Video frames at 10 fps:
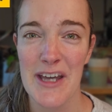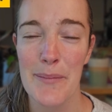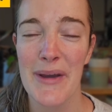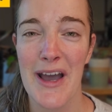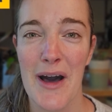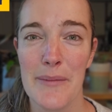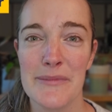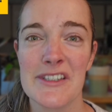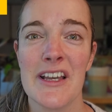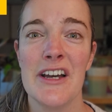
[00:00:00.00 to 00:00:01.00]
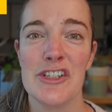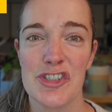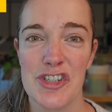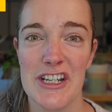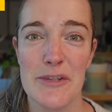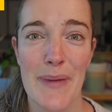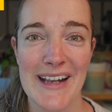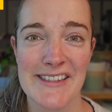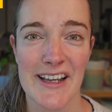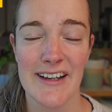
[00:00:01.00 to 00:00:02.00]
becomes she'd
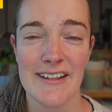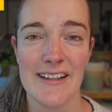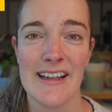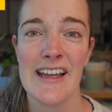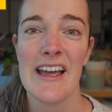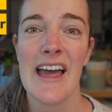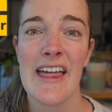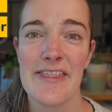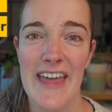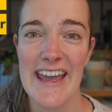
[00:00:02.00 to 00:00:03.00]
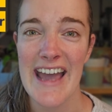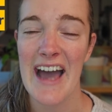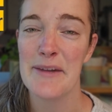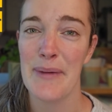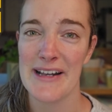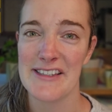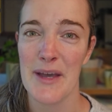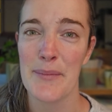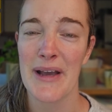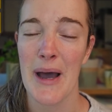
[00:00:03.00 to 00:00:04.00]
better. They had
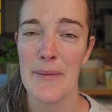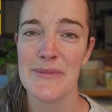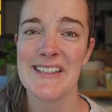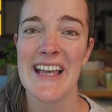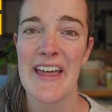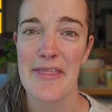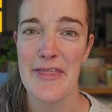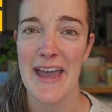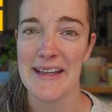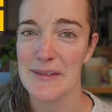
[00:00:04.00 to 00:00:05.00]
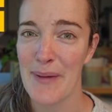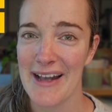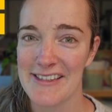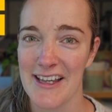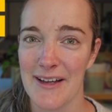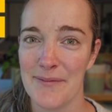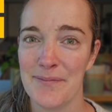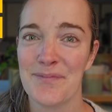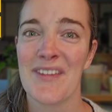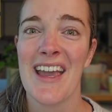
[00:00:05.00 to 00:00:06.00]
better becomes they'd better.
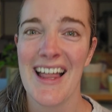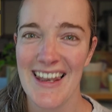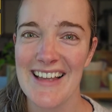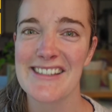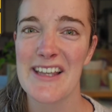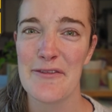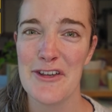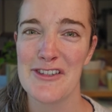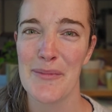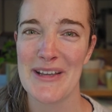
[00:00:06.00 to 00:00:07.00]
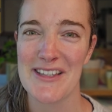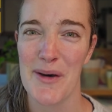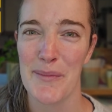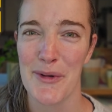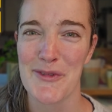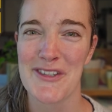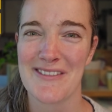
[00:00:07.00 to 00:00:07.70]
Let's give you some examples.